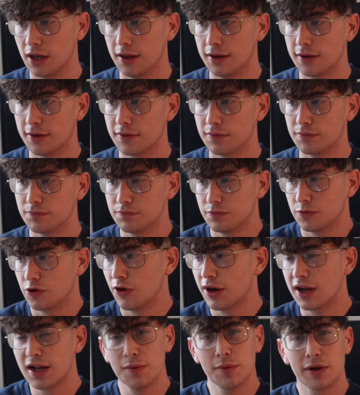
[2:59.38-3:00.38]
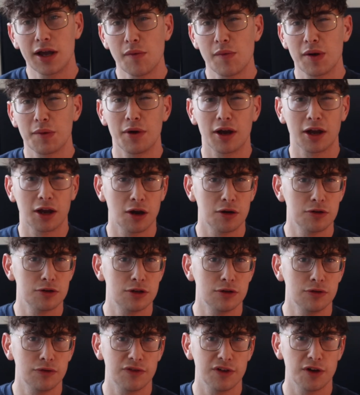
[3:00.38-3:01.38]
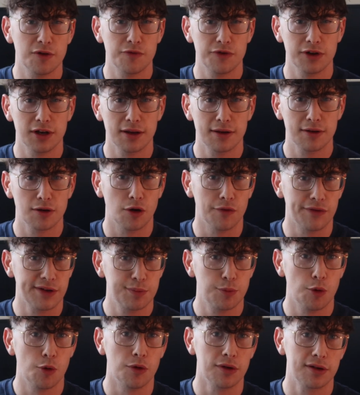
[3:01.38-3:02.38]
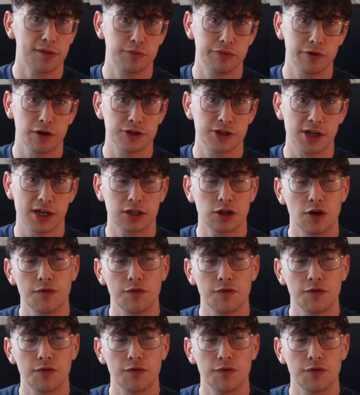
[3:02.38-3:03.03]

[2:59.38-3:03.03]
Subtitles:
is quickly becoming my go-to film for this sort of sports project.